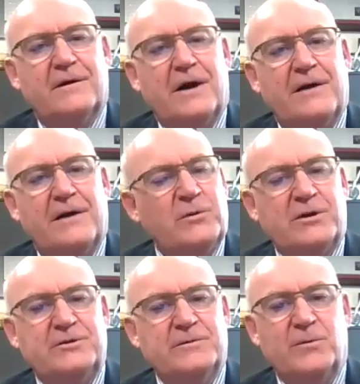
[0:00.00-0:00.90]
I think
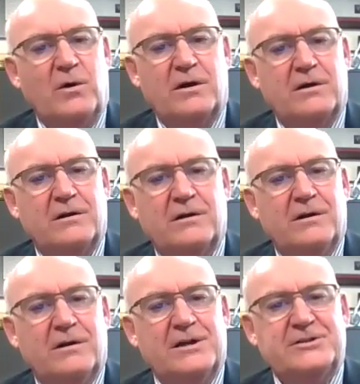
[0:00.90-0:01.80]
we could do more.
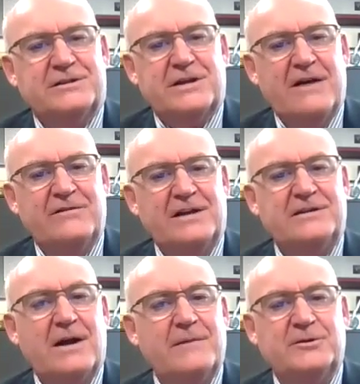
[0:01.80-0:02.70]
It's just I haven't had
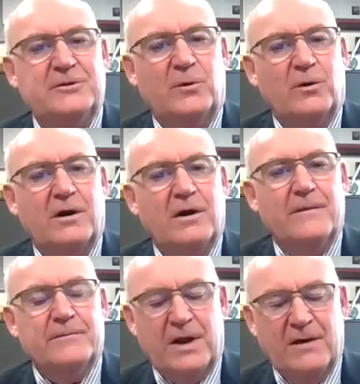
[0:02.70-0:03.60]
time to do more.
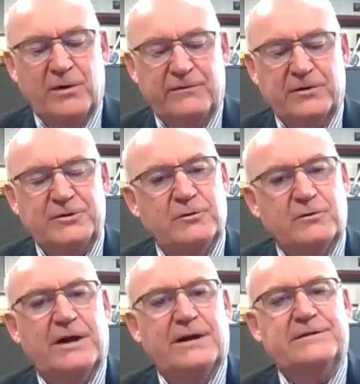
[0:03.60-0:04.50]
But I've went for 2
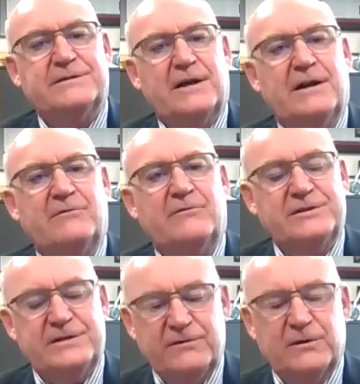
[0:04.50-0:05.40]
grants and I've
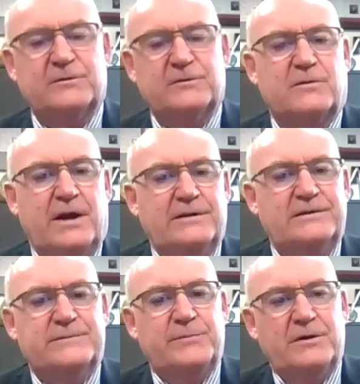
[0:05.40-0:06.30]
received those
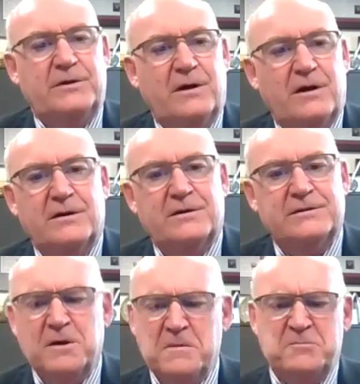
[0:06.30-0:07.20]
grants
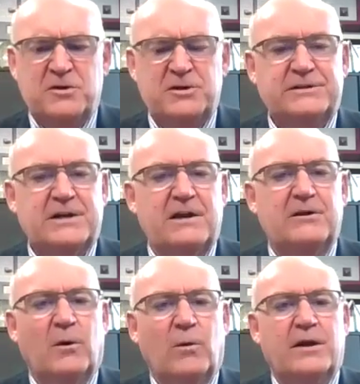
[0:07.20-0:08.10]
because you just got to
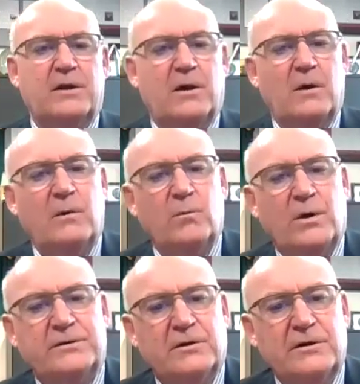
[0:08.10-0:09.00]
know where to go and
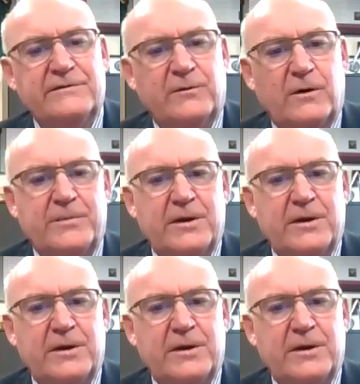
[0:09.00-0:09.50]
what to look for.